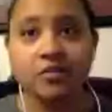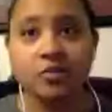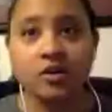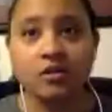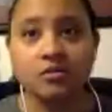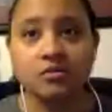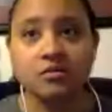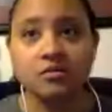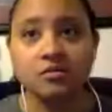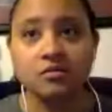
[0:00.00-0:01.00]
well,
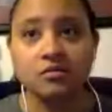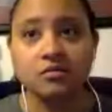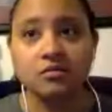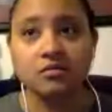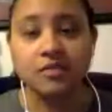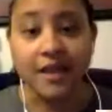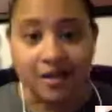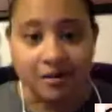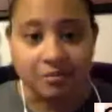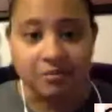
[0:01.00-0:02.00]

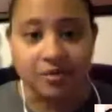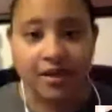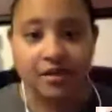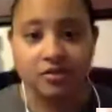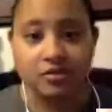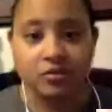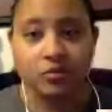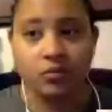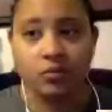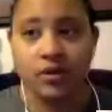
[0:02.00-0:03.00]
damn, like,
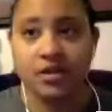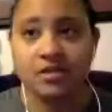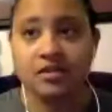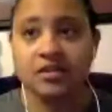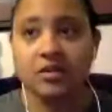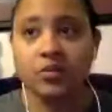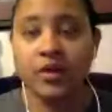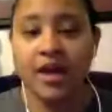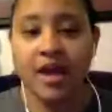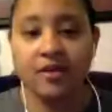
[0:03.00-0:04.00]
what is it that
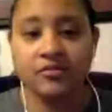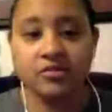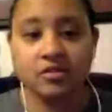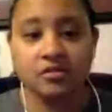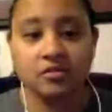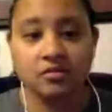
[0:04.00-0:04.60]
we have to